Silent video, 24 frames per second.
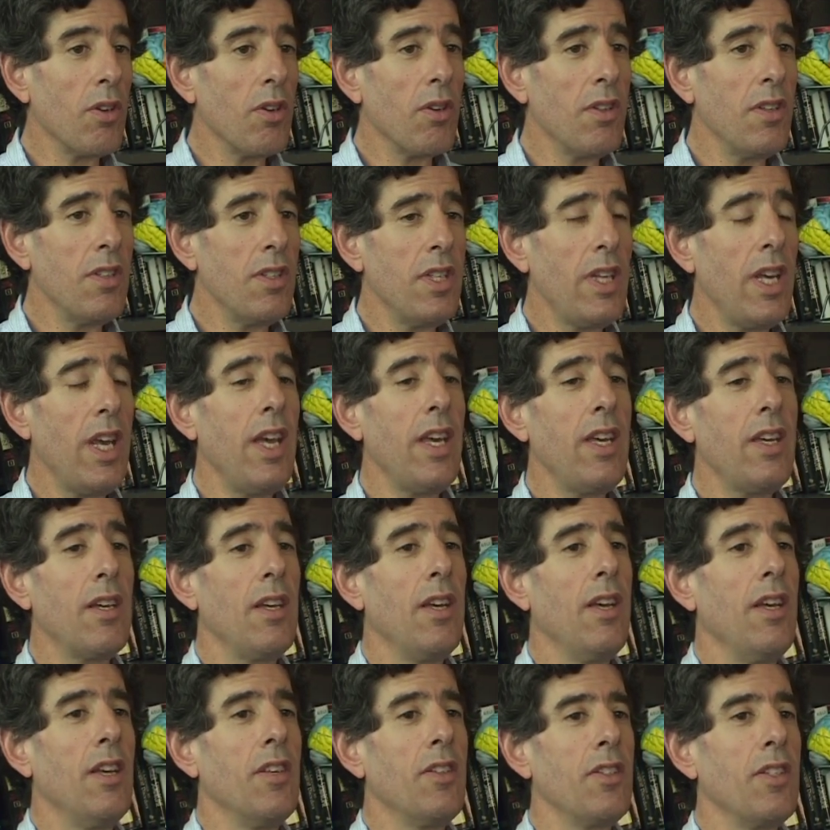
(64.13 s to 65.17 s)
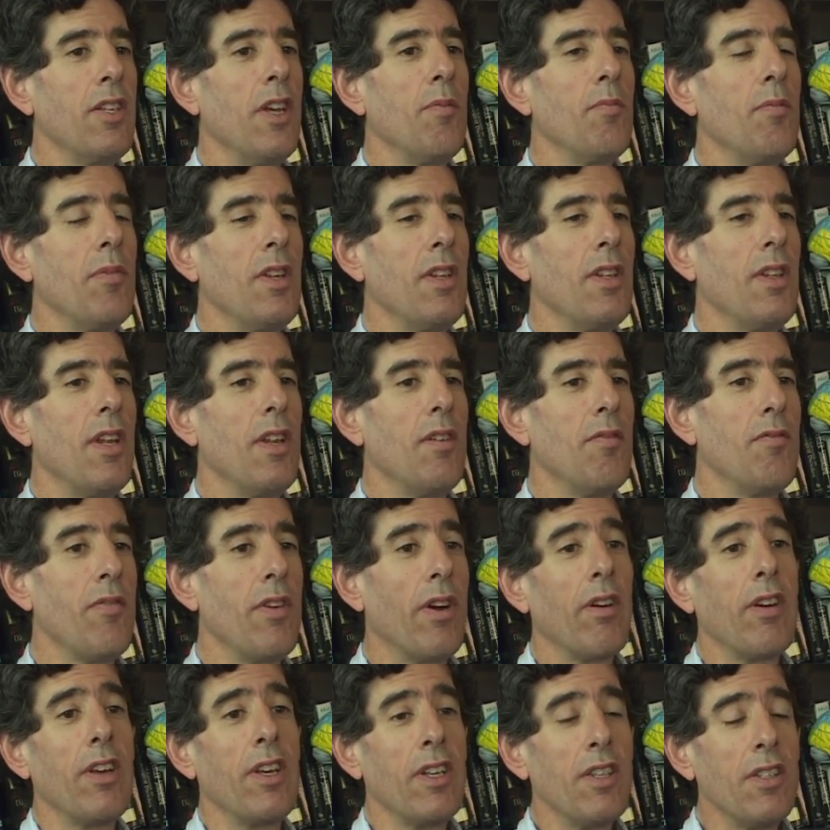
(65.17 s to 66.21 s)
you can take something that
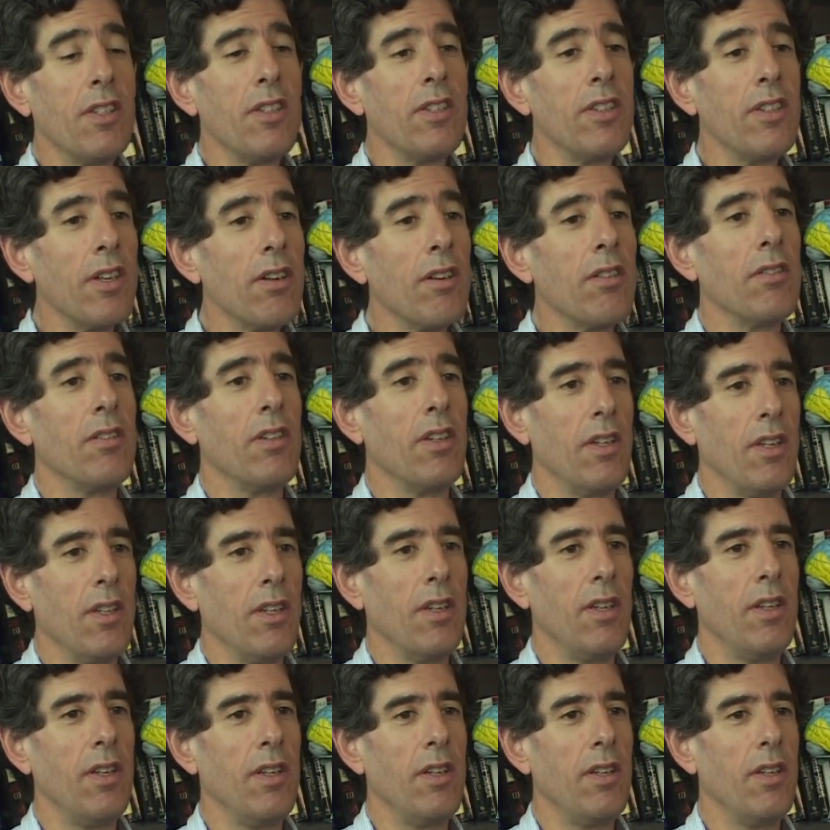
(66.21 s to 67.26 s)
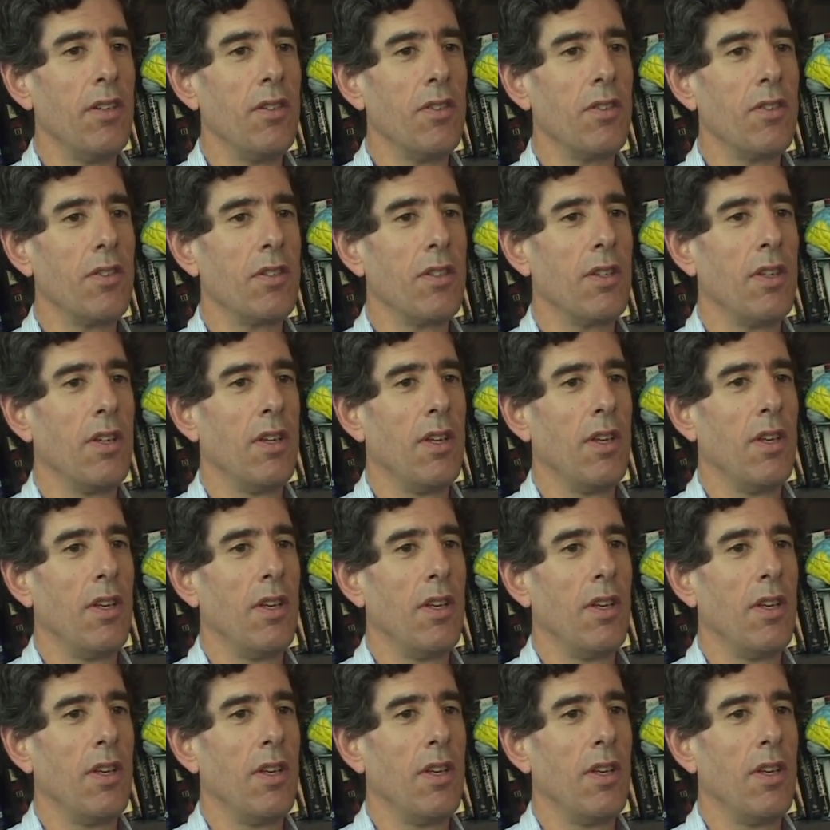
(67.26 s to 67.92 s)
very clearly is